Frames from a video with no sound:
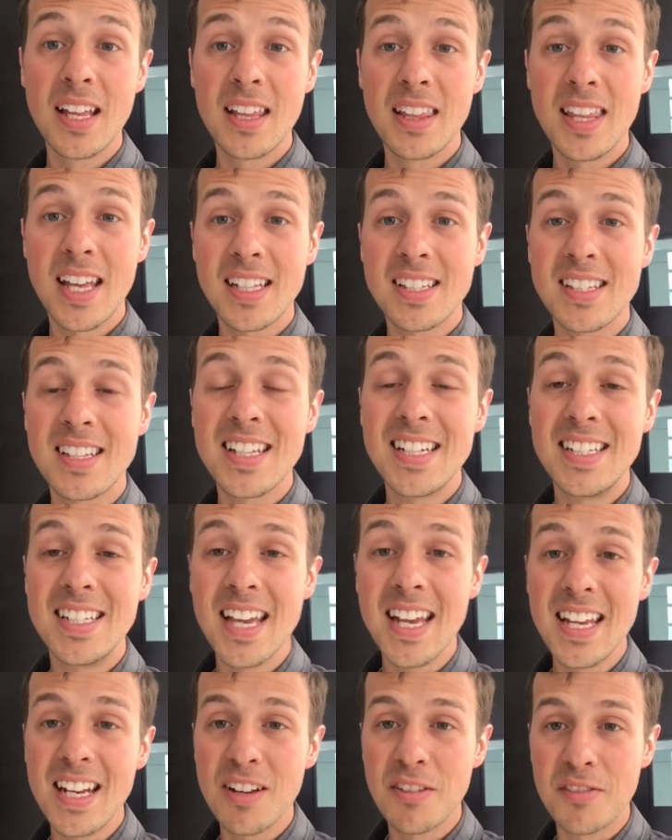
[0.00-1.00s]
That's the
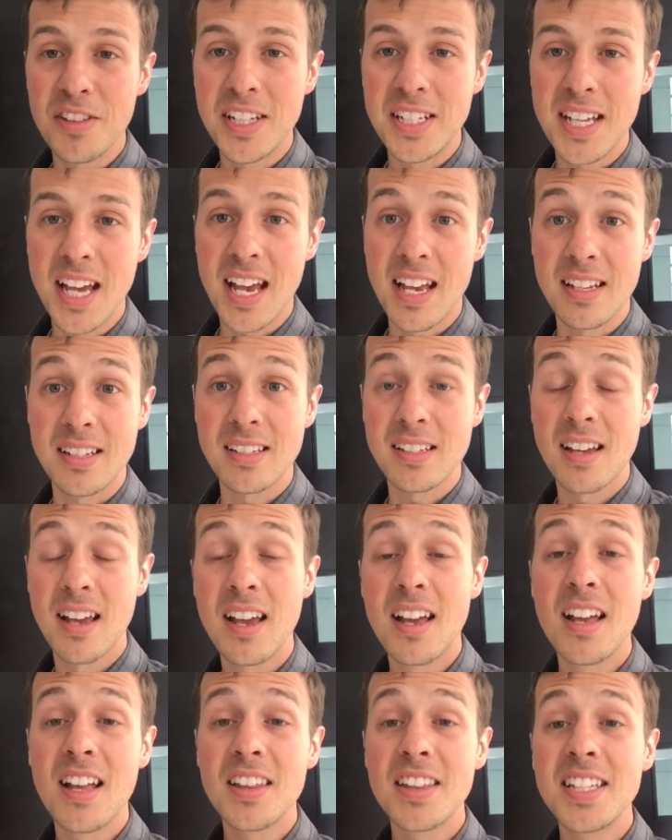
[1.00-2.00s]
date of the test.
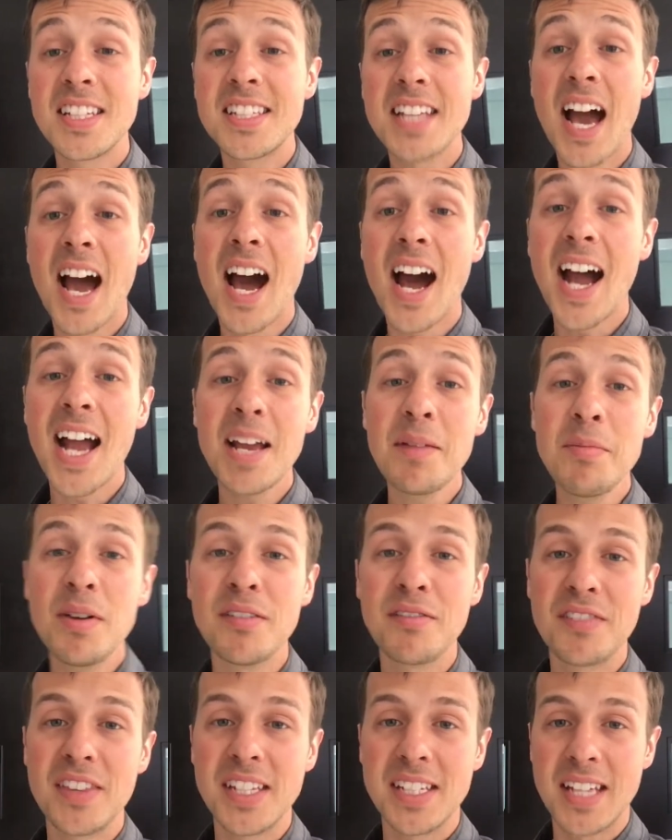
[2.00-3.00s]
The time
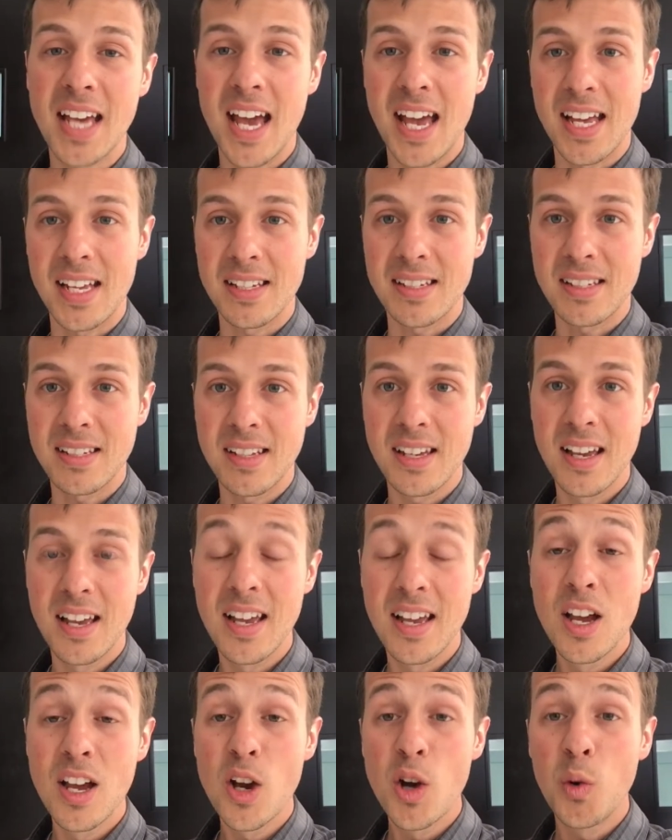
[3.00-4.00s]
of the test
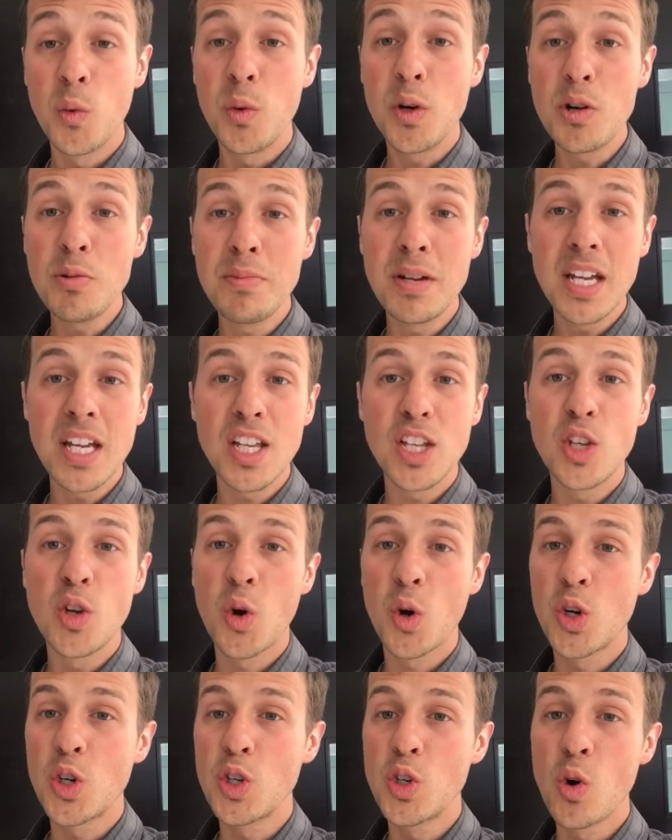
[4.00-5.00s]
will be your
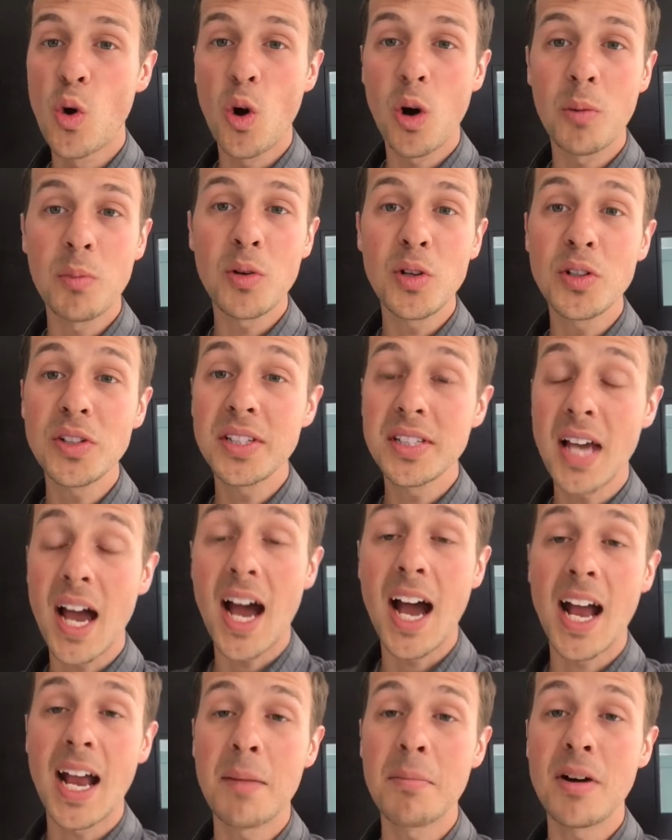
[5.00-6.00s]
normal
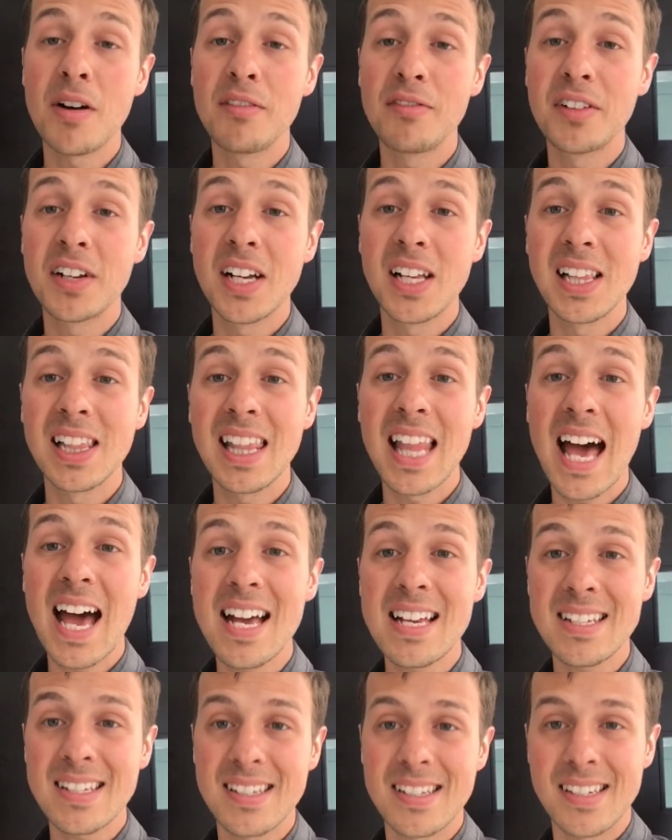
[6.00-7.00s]
time of
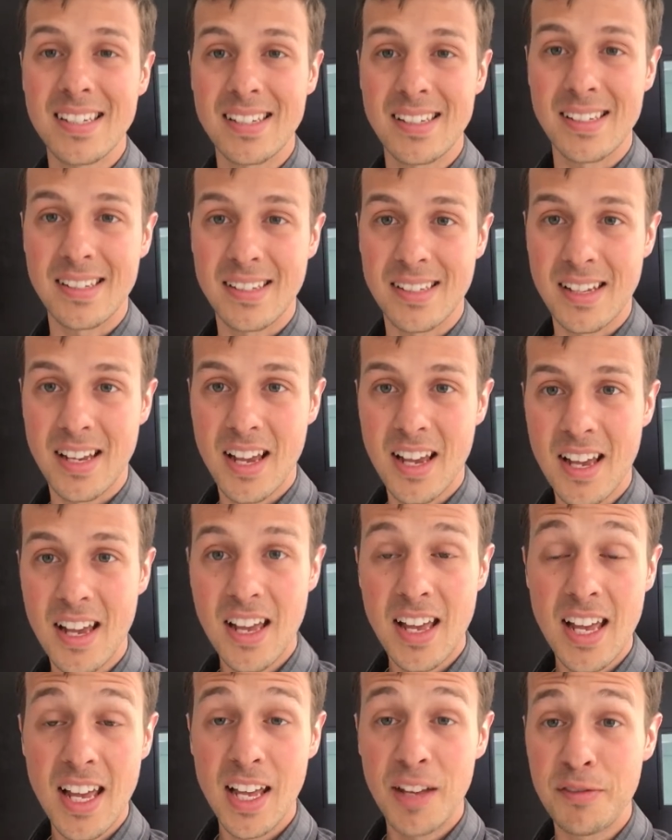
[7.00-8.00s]
classes.
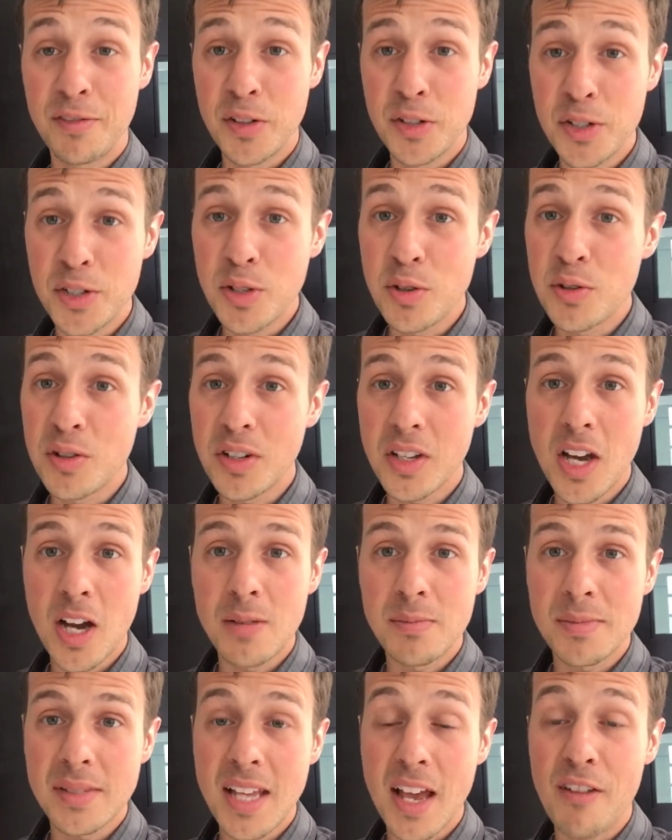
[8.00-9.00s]
If your student
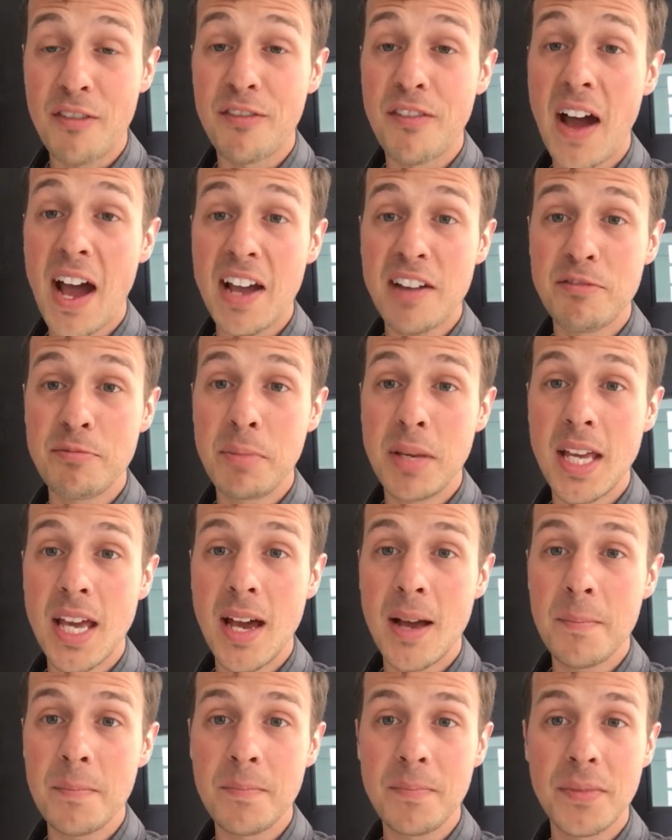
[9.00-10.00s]
comes at 5
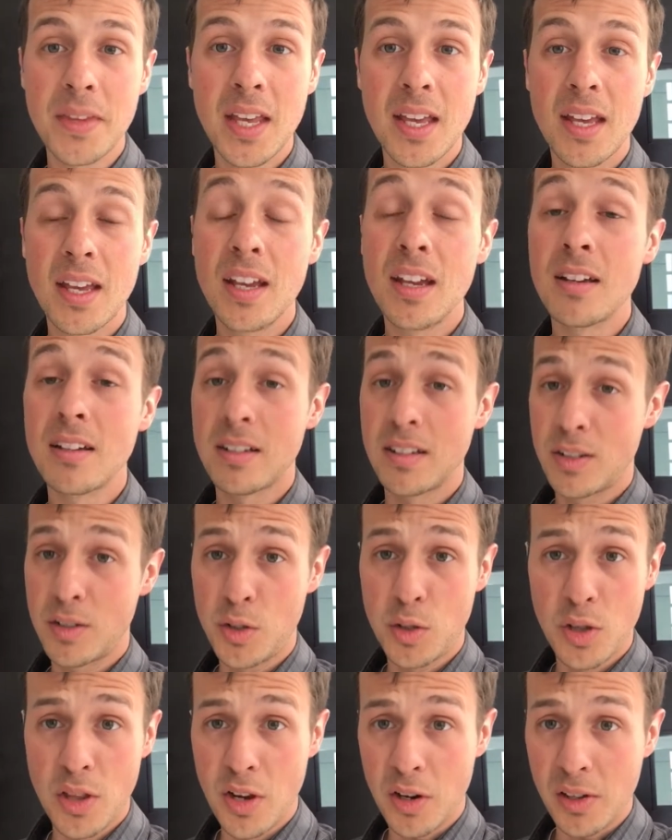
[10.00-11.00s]
p.m.
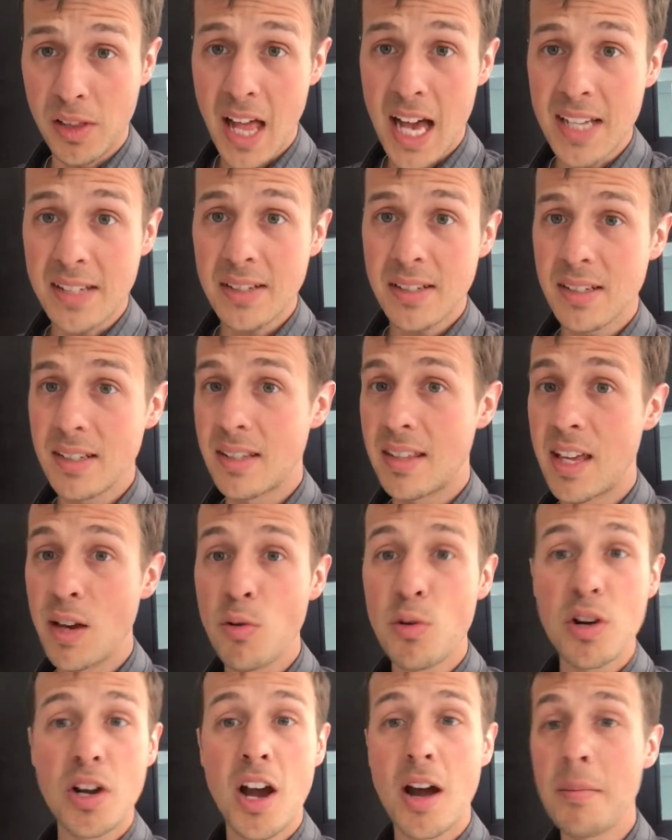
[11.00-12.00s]
to their classes, they
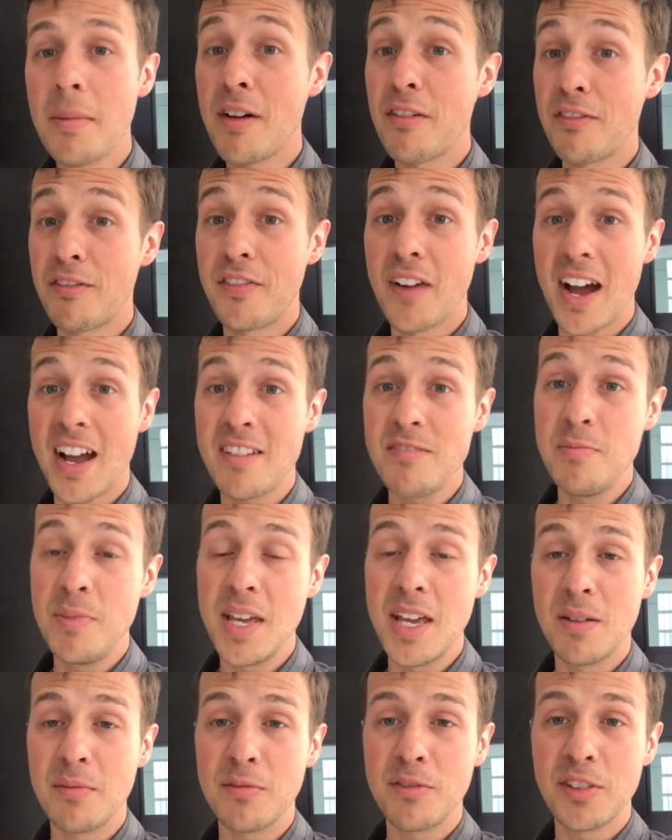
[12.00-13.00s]
will come at 5
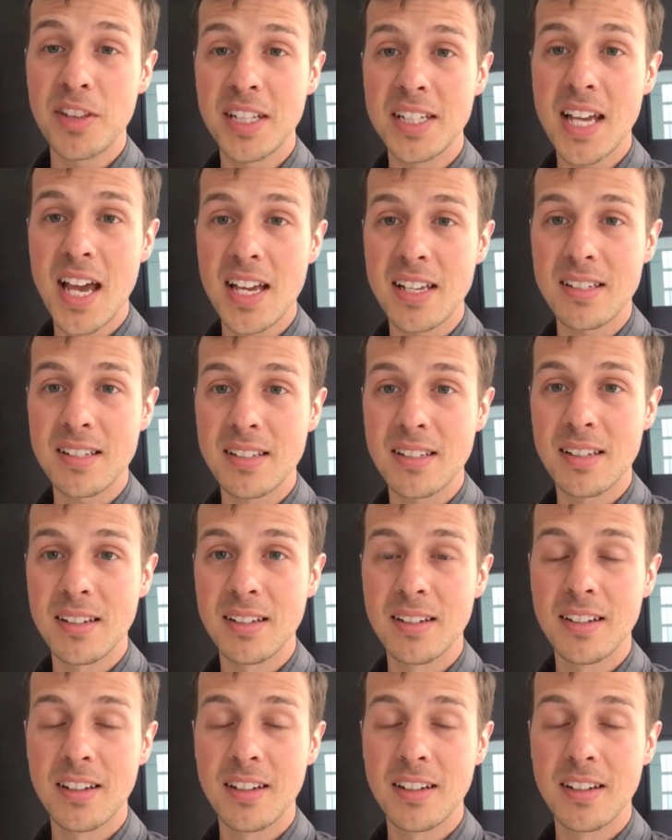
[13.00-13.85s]
p.m. for the test.